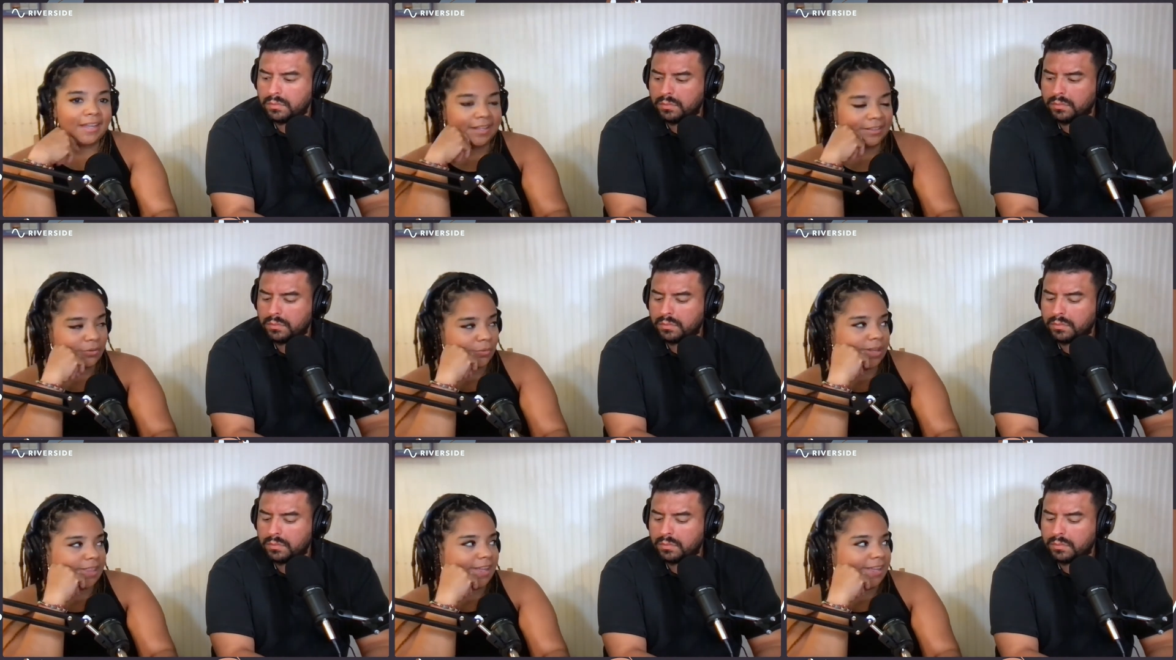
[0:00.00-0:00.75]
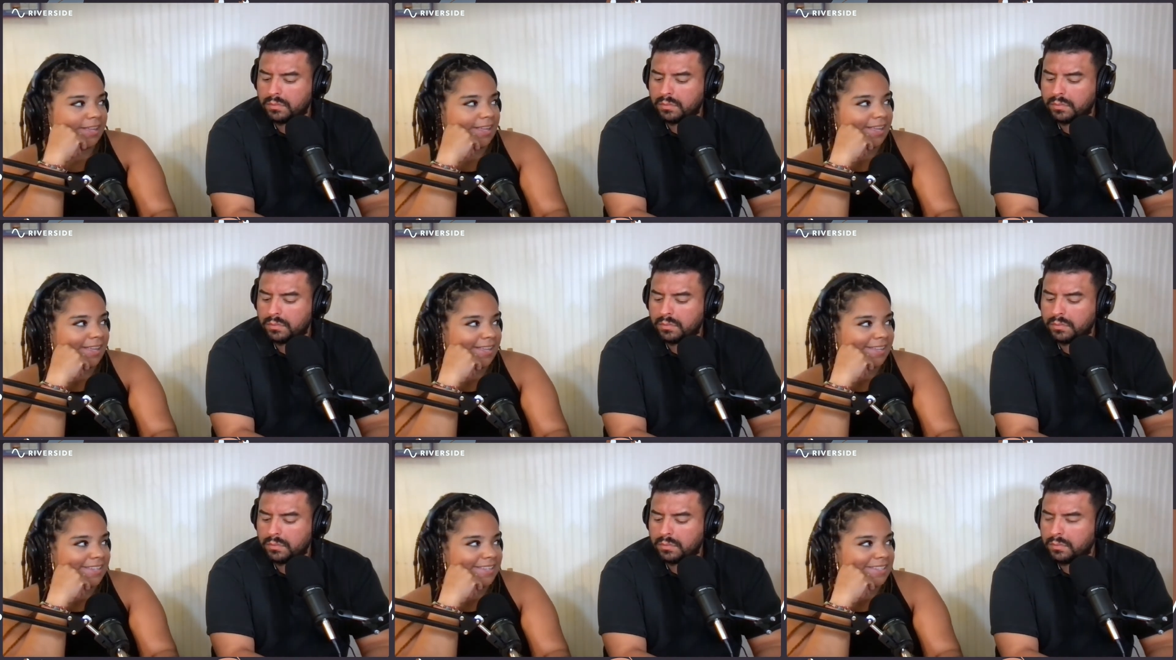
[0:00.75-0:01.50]
Speaker 1: at the way that he
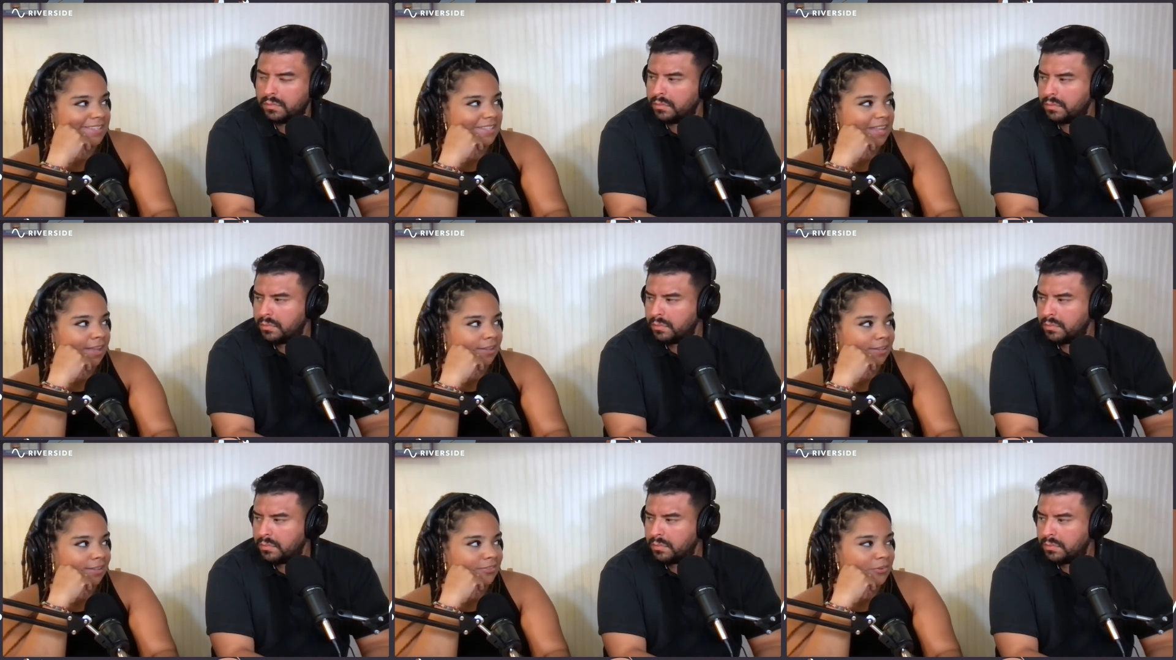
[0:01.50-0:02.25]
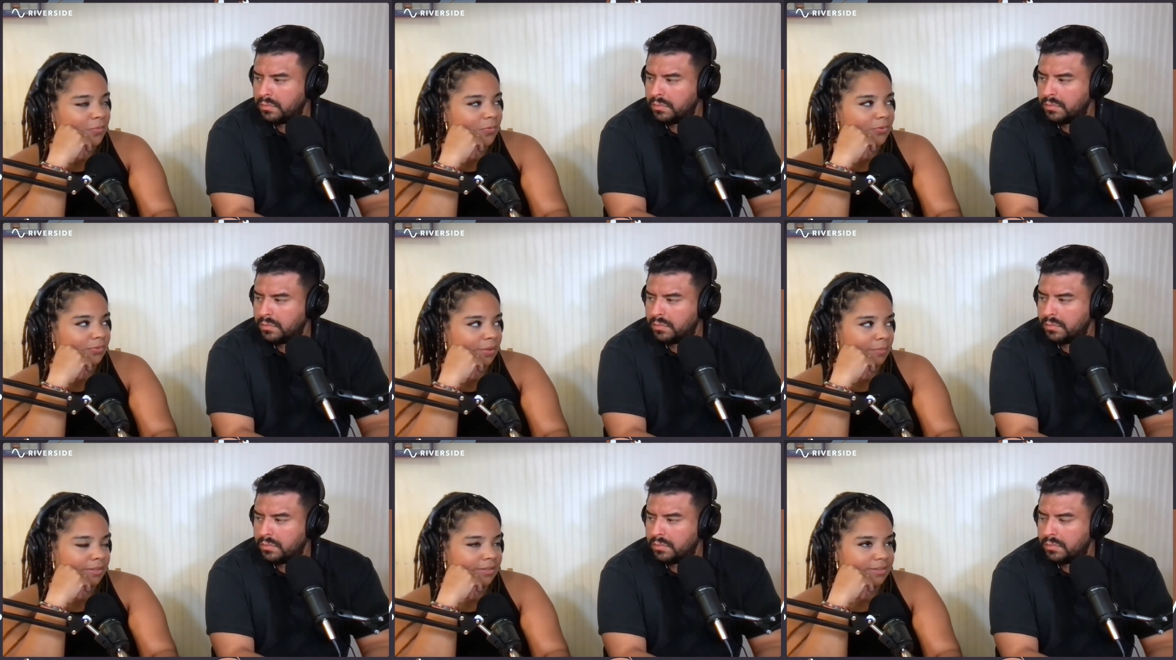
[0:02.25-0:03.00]
is and the
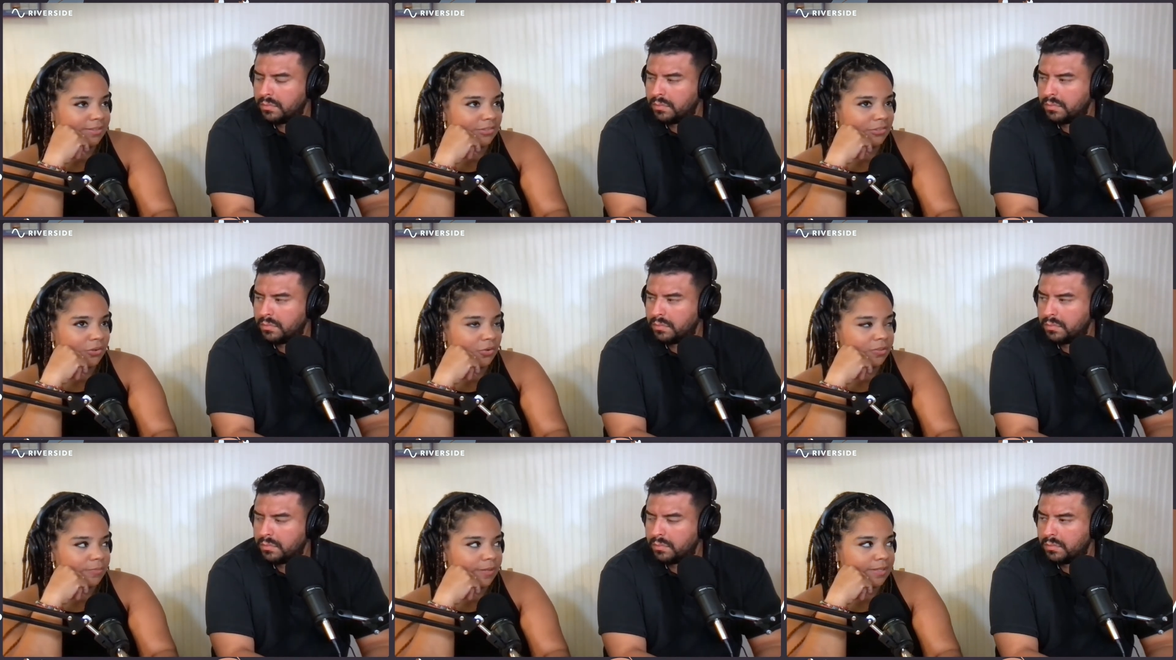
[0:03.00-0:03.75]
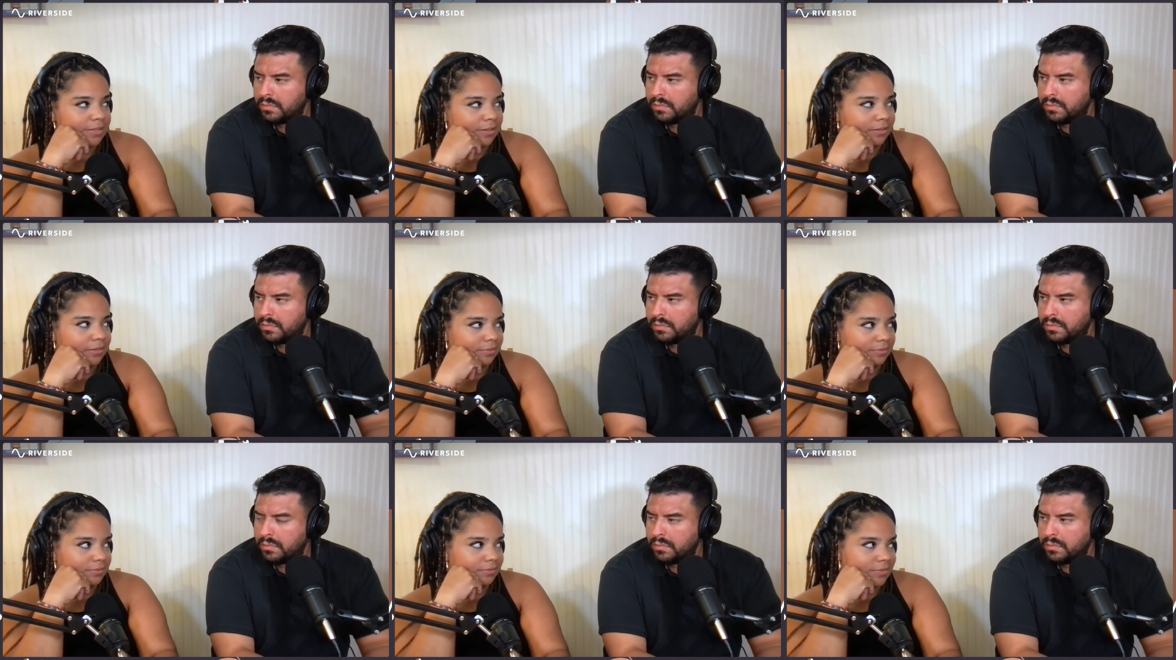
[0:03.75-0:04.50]
trouble i mean because the show is based
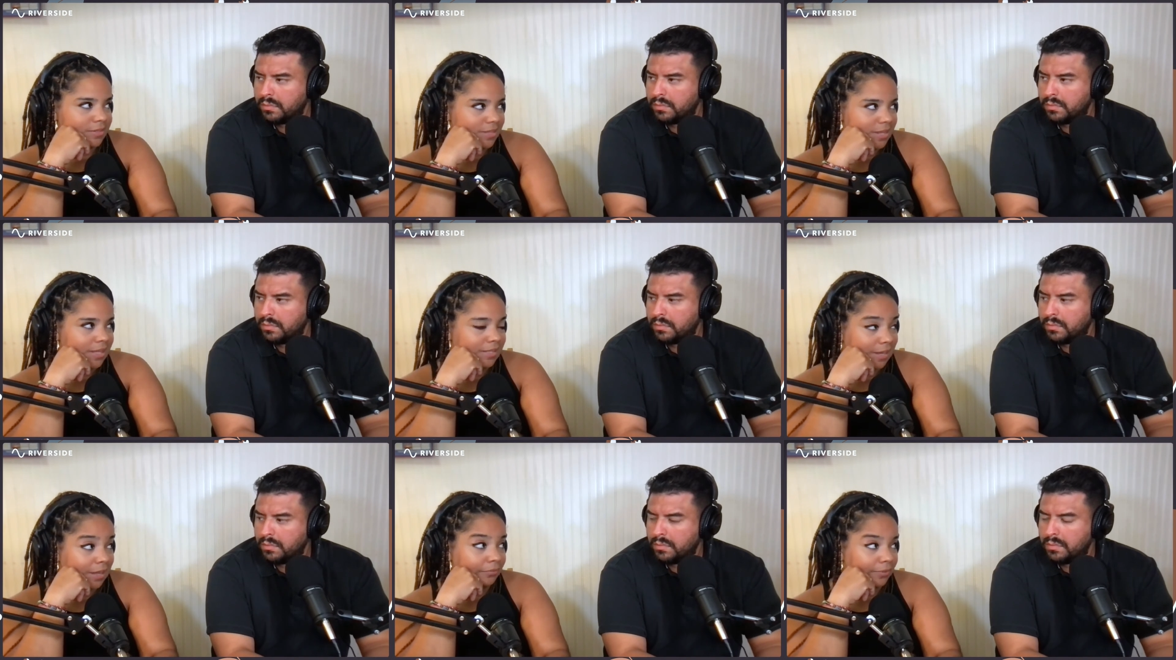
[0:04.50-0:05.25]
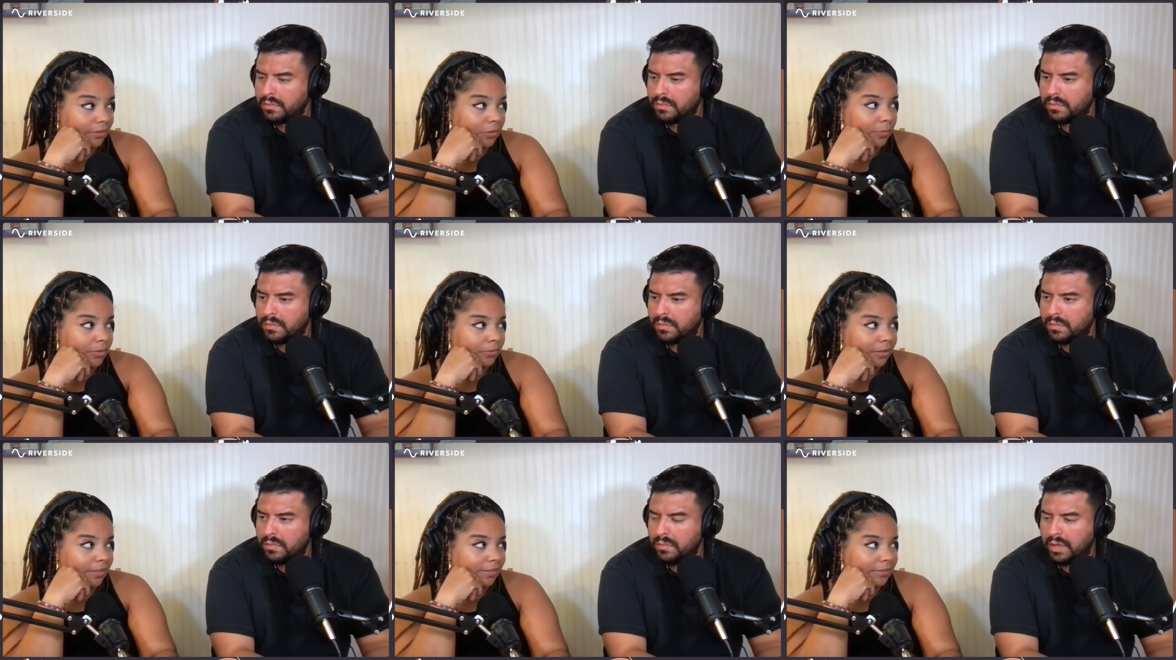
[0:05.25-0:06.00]
on his life a little bit,
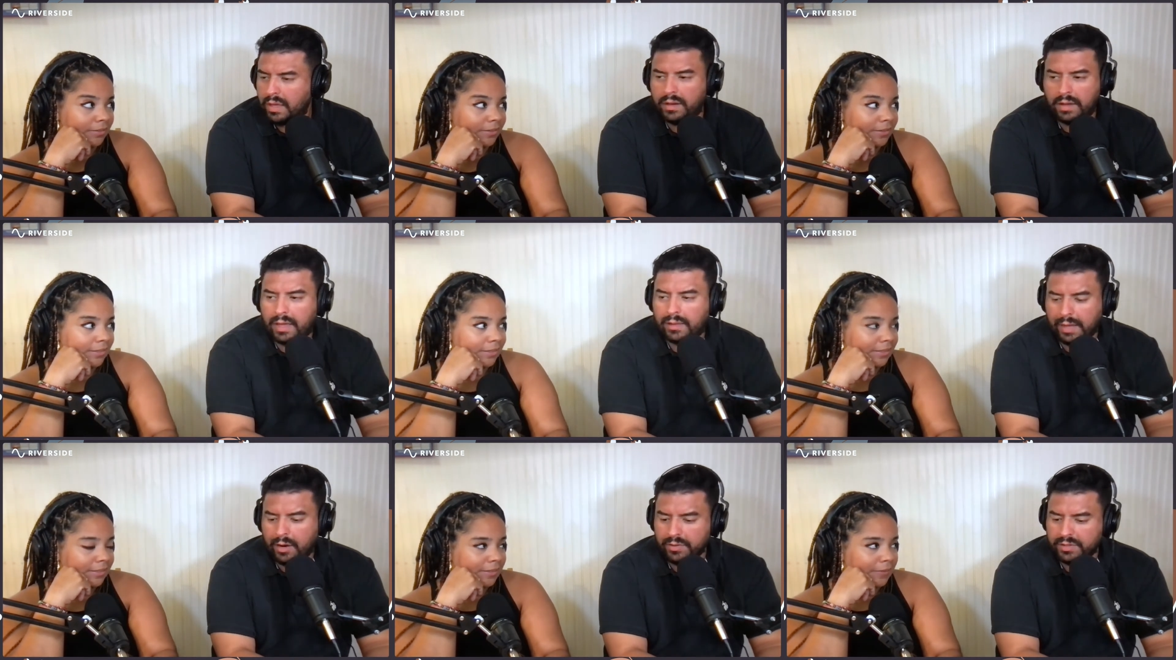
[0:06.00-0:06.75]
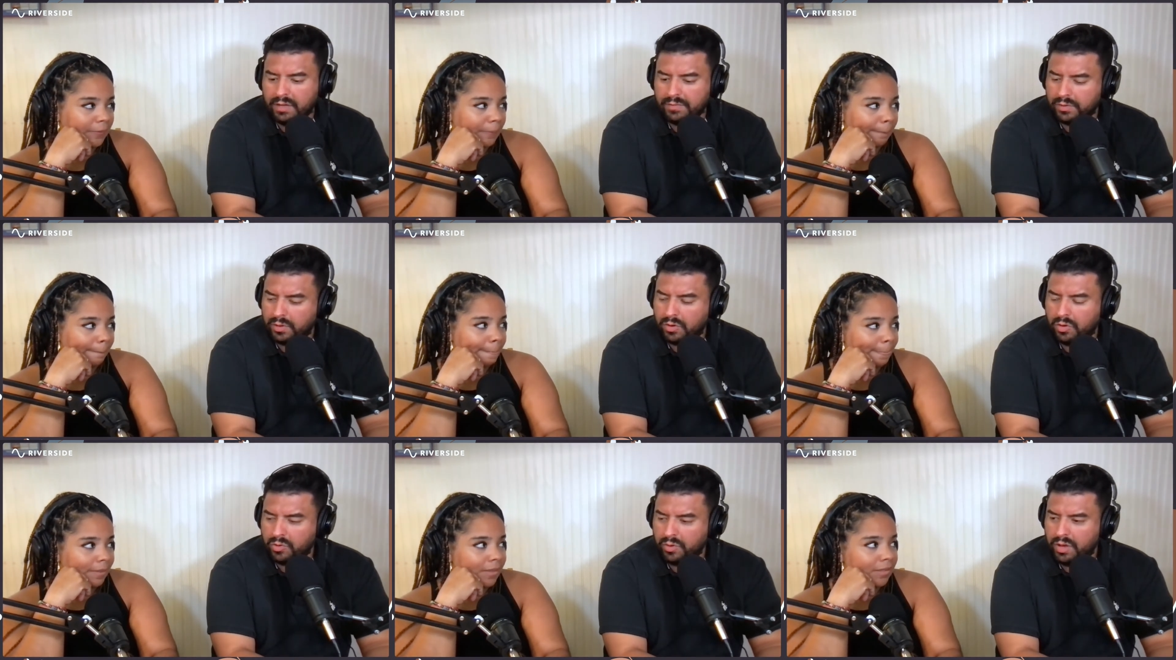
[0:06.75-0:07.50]
right?
Speaker 2: And and Larry David, the
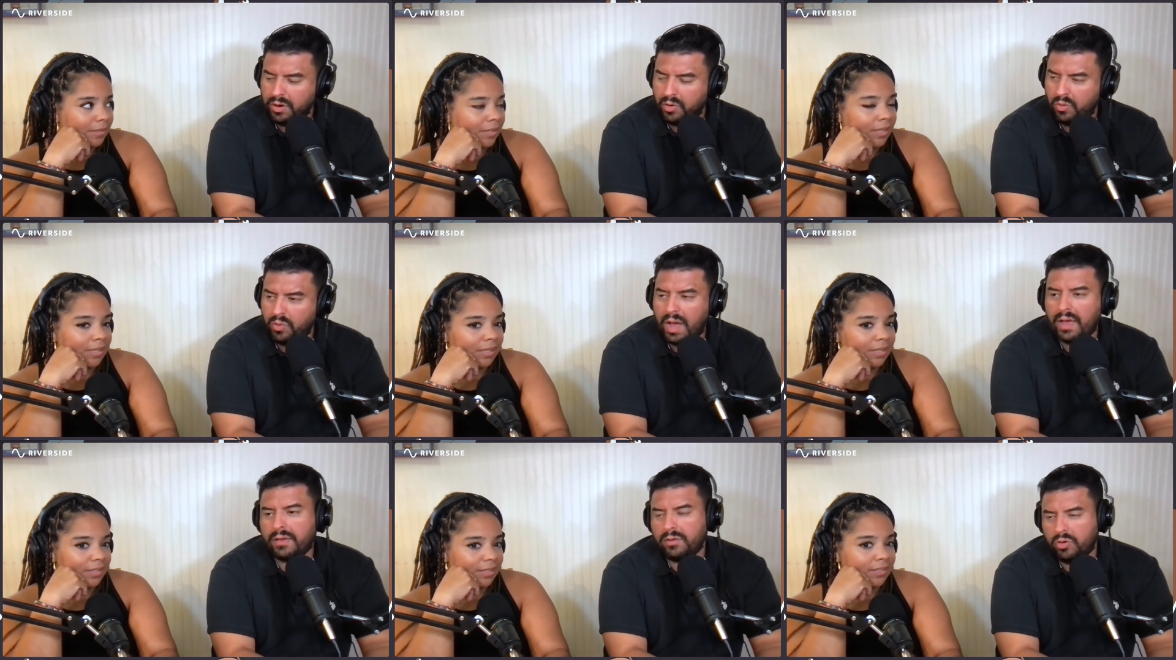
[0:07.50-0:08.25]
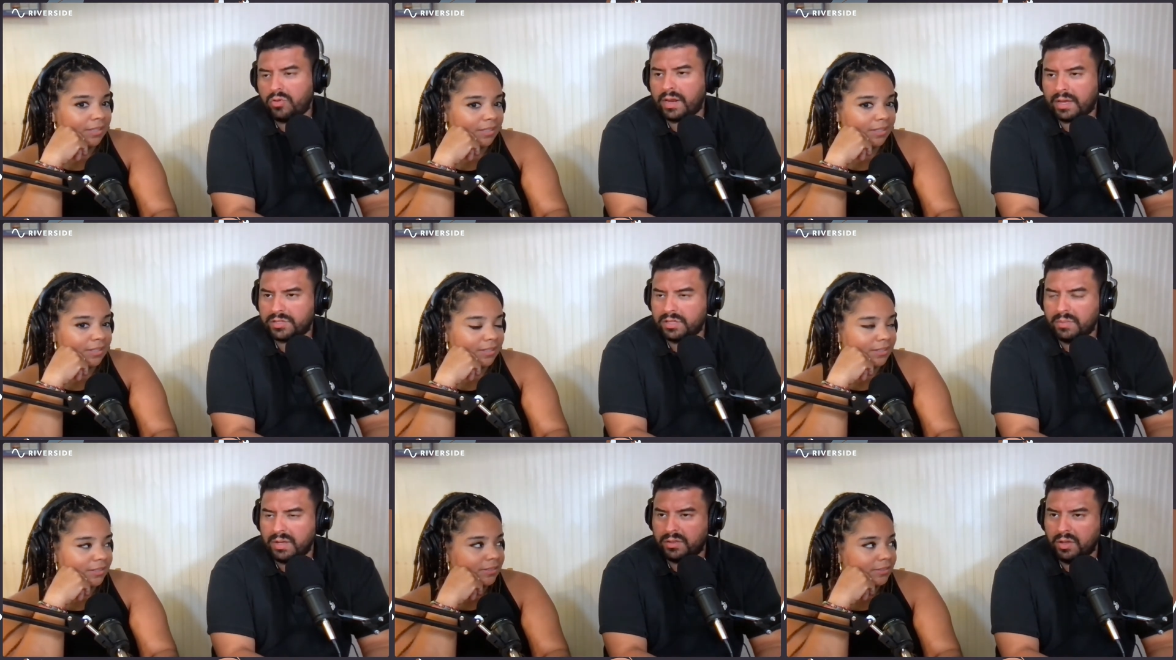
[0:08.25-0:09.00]
co-creator, who I you could actually make